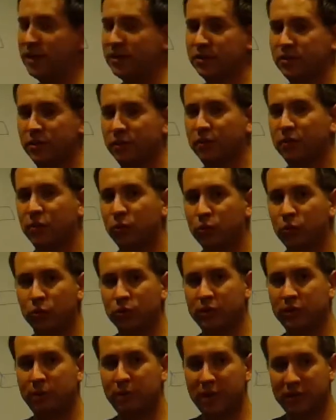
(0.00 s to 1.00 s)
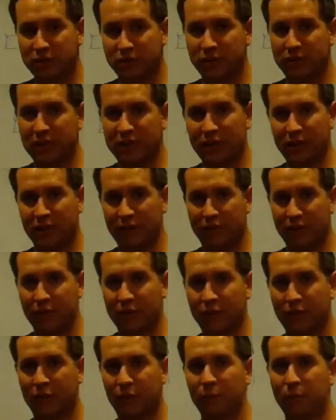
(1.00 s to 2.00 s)
faster. Google did mention that in
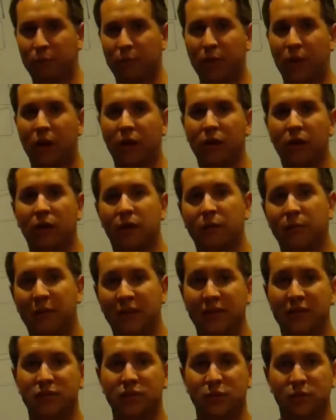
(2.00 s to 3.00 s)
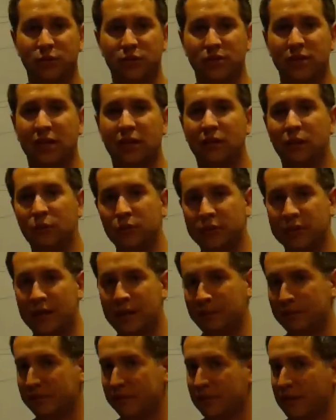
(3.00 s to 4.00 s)
their blog on paid search, that load
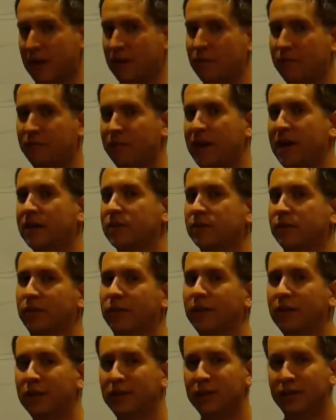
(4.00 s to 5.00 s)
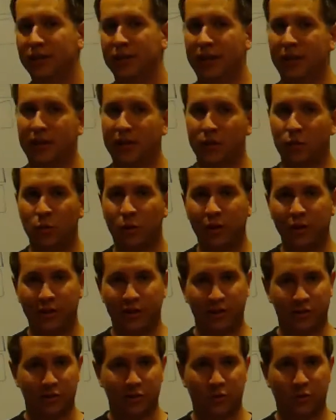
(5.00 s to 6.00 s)
time is now a factor and
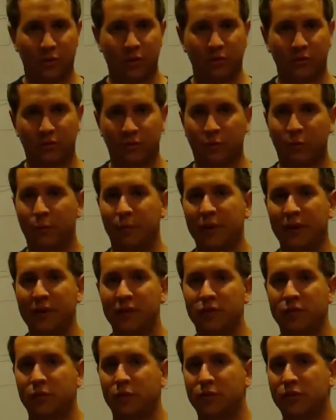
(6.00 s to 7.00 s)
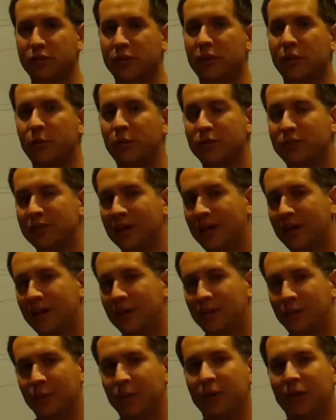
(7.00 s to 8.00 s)
quality score for paid search. In other words,
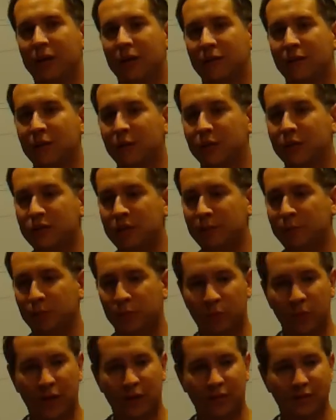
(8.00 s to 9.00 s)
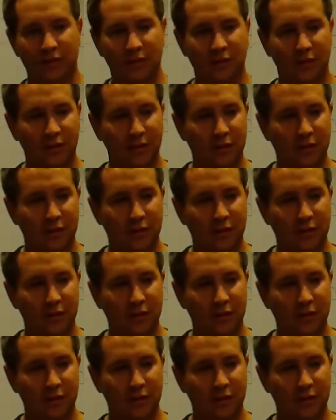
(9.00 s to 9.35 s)
they're going to give you a cheaper rate.